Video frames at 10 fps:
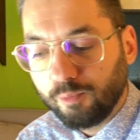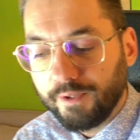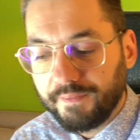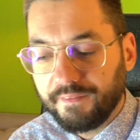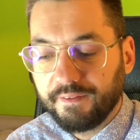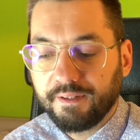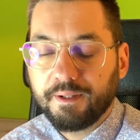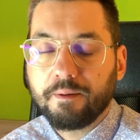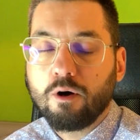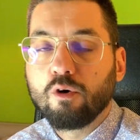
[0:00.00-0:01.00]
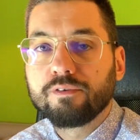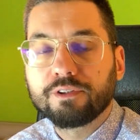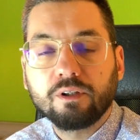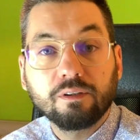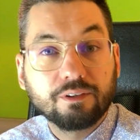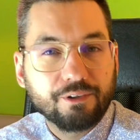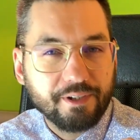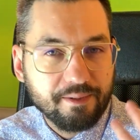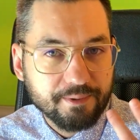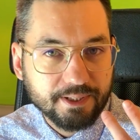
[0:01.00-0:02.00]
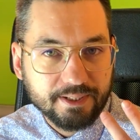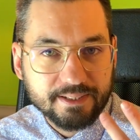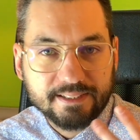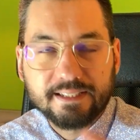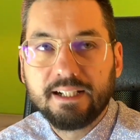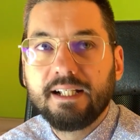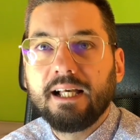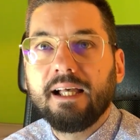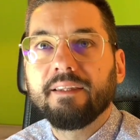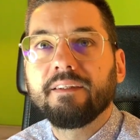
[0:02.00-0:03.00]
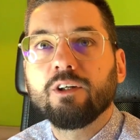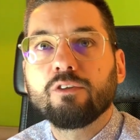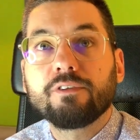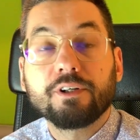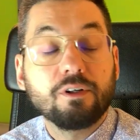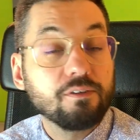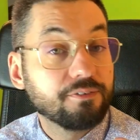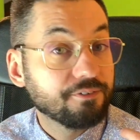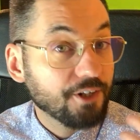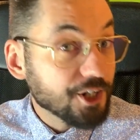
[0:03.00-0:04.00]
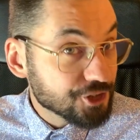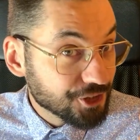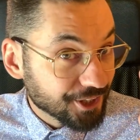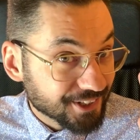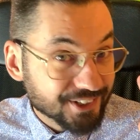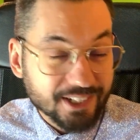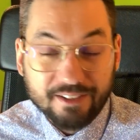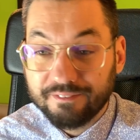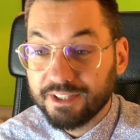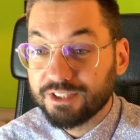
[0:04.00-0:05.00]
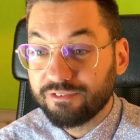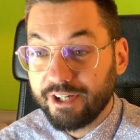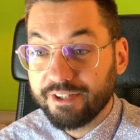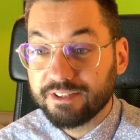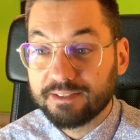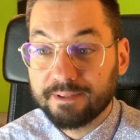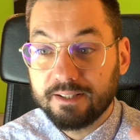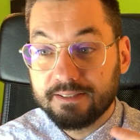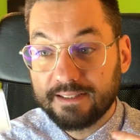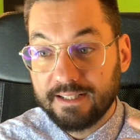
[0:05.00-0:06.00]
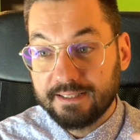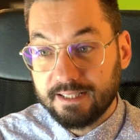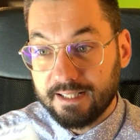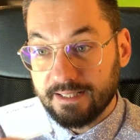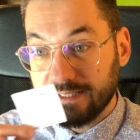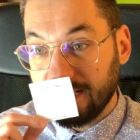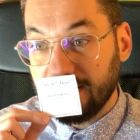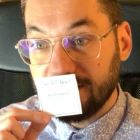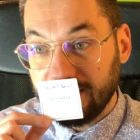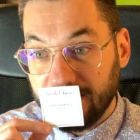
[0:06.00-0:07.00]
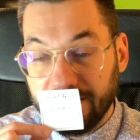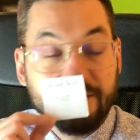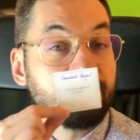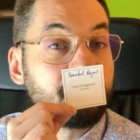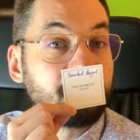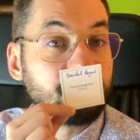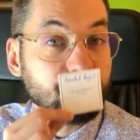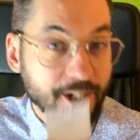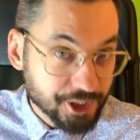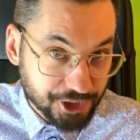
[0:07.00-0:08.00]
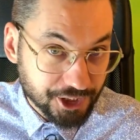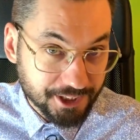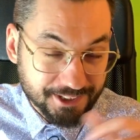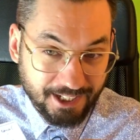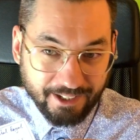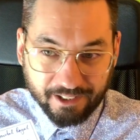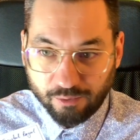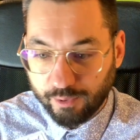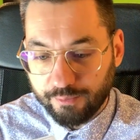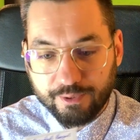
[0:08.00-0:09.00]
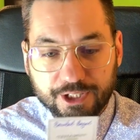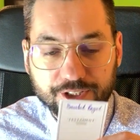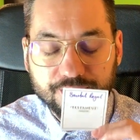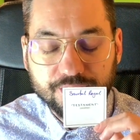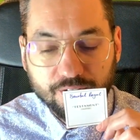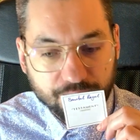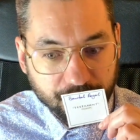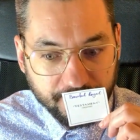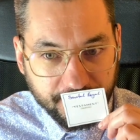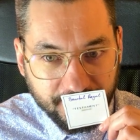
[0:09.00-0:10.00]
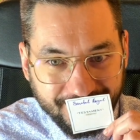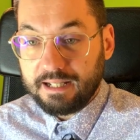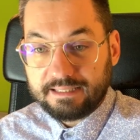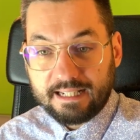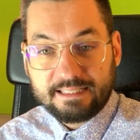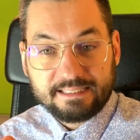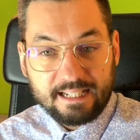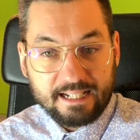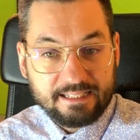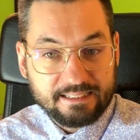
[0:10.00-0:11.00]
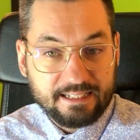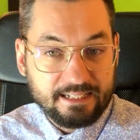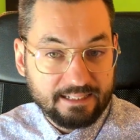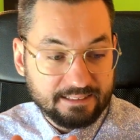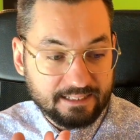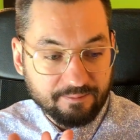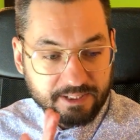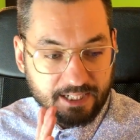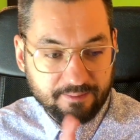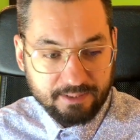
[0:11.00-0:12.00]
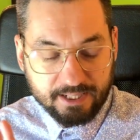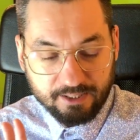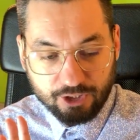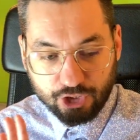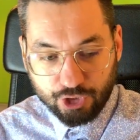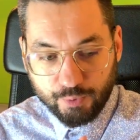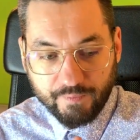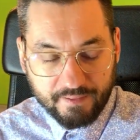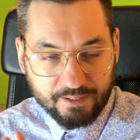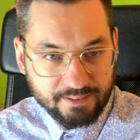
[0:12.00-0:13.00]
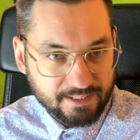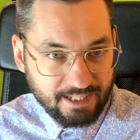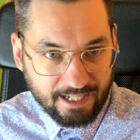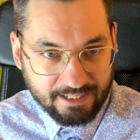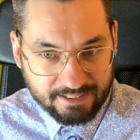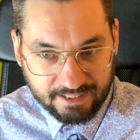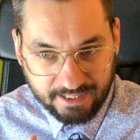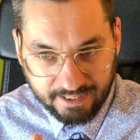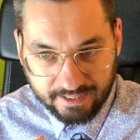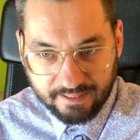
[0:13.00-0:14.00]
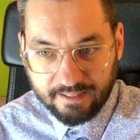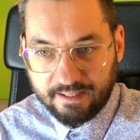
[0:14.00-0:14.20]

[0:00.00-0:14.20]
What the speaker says: with the overall creaminess and the overall freshness of this fragrance, because this is indeed fresh sandalwood, which is so good. As I said, sometime in 2018,